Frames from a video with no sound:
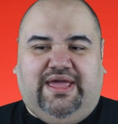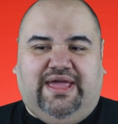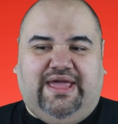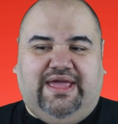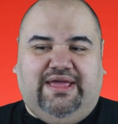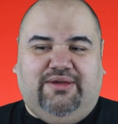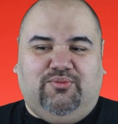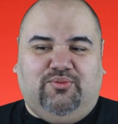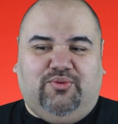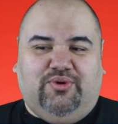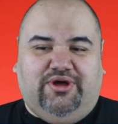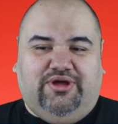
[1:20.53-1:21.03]

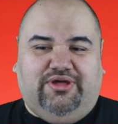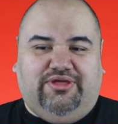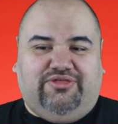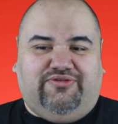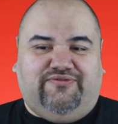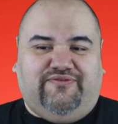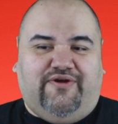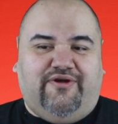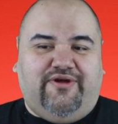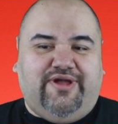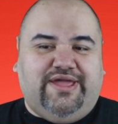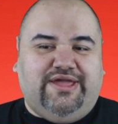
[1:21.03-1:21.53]
it was
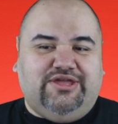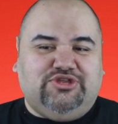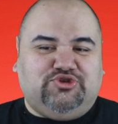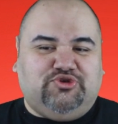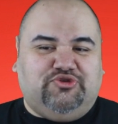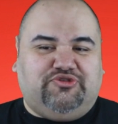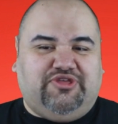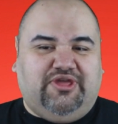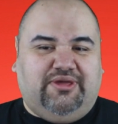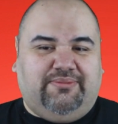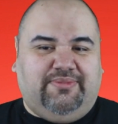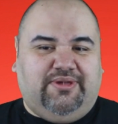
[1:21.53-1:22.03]
very
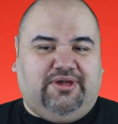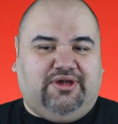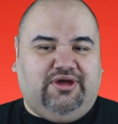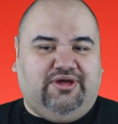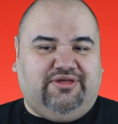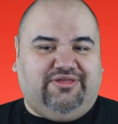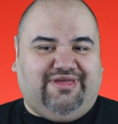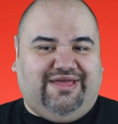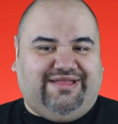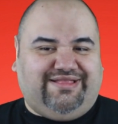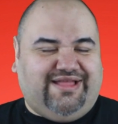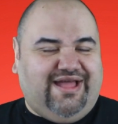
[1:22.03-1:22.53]
interesting
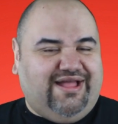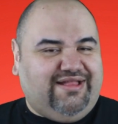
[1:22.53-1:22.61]
because at